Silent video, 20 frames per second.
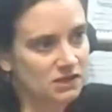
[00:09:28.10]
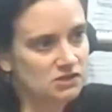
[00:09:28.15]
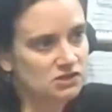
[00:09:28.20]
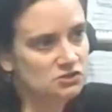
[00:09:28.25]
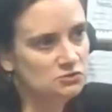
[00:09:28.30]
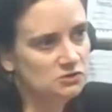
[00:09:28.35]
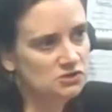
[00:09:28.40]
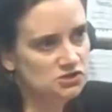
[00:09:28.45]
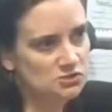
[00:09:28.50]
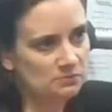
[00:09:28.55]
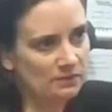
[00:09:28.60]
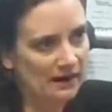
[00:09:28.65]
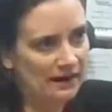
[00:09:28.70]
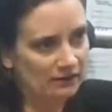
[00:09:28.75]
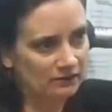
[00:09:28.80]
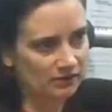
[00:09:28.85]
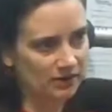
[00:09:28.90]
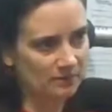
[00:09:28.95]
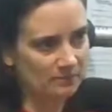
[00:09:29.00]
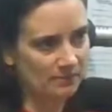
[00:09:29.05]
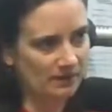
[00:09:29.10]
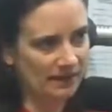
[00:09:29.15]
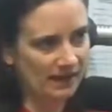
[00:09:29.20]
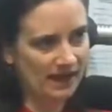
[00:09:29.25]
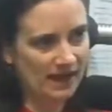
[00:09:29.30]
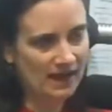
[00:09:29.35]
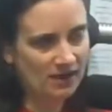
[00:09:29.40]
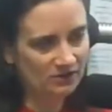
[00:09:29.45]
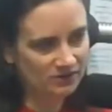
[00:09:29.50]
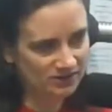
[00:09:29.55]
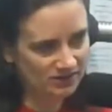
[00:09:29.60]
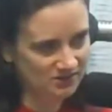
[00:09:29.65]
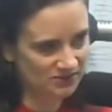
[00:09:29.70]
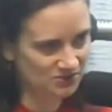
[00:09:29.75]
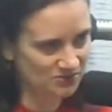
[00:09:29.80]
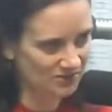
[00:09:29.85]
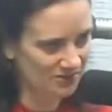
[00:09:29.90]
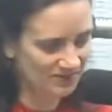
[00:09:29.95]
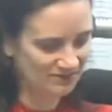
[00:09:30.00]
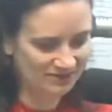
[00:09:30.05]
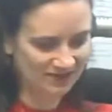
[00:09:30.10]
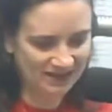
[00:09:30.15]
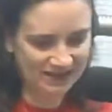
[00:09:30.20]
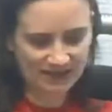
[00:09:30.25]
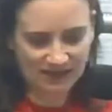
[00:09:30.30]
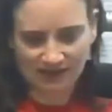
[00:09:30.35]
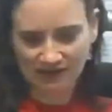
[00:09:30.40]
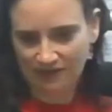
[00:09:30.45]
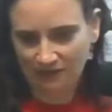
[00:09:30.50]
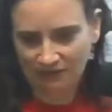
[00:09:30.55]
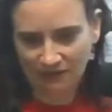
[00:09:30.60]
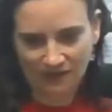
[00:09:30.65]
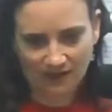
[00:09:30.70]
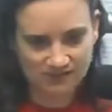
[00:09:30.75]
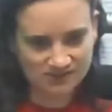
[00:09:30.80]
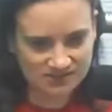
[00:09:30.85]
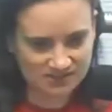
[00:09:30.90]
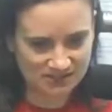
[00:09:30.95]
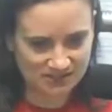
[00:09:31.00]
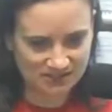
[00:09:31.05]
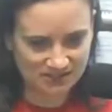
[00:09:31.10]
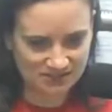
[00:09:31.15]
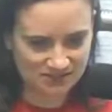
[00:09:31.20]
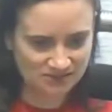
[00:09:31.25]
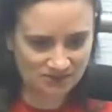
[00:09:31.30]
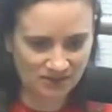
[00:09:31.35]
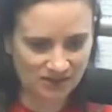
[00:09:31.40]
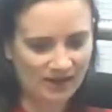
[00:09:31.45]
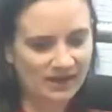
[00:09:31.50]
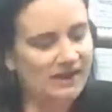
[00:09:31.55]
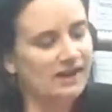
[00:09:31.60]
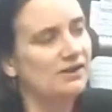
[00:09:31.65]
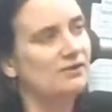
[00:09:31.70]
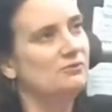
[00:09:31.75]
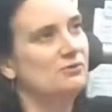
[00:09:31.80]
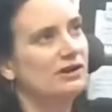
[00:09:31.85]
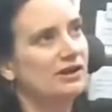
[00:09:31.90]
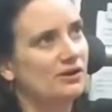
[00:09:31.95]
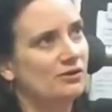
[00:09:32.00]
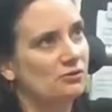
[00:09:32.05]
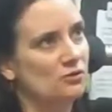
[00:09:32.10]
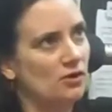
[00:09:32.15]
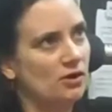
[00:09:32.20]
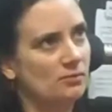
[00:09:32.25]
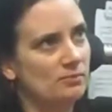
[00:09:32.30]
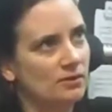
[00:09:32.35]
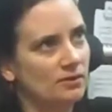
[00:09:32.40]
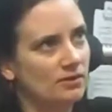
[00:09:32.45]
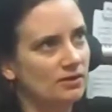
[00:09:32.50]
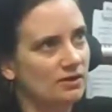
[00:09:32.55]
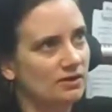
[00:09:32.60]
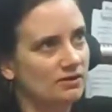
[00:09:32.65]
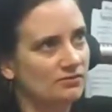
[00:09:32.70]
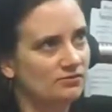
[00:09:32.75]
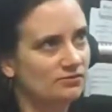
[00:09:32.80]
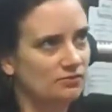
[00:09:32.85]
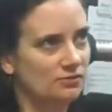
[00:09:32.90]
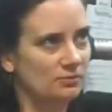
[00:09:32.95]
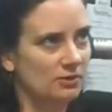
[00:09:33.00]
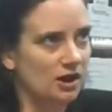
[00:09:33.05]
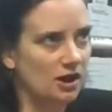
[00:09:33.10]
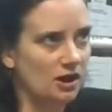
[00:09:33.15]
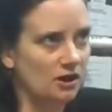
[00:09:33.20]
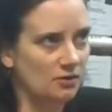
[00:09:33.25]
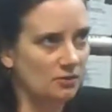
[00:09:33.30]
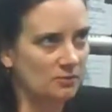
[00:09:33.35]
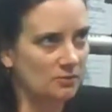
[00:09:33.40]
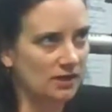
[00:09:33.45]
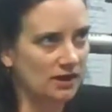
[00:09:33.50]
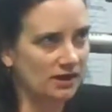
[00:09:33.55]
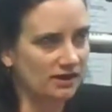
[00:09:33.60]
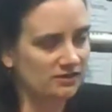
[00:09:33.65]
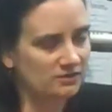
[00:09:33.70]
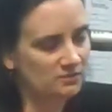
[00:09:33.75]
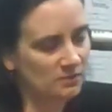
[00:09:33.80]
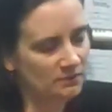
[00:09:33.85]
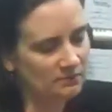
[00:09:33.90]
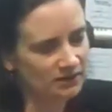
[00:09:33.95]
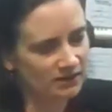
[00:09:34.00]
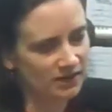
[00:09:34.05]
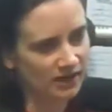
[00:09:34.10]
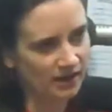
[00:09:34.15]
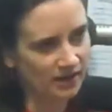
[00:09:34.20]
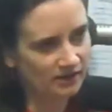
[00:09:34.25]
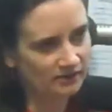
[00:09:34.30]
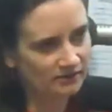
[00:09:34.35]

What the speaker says: So what's your background, Becca? How did you even get around to do, hey, when I grow up, I'm going to form an aquaponics? Probably not.